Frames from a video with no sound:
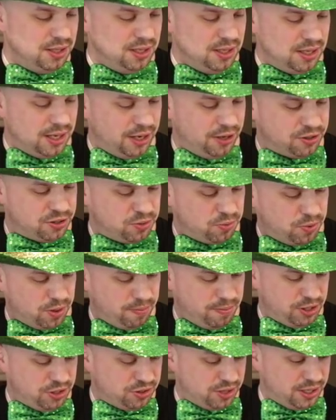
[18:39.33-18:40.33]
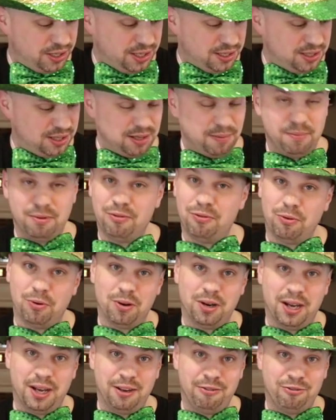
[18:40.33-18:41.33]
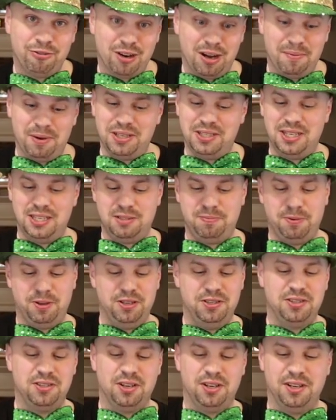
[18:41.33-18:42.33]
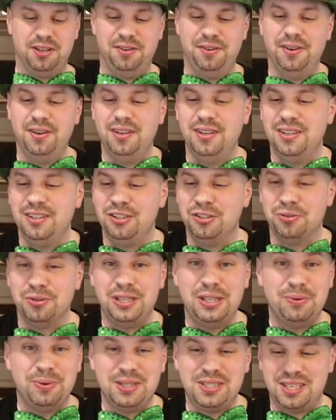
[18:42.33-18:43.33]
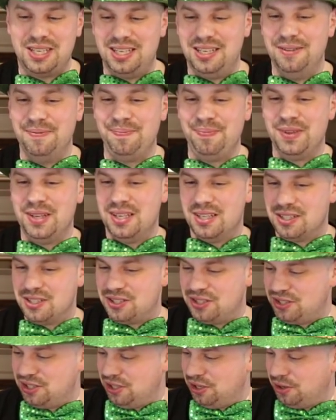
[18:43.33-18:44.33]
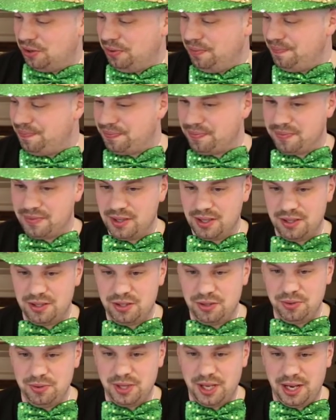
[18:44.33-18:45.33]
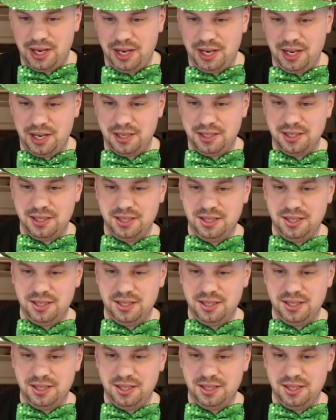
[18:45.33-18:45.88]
I also want to make sure I get to them before I fry my taste buds on green whiskey. So to that end,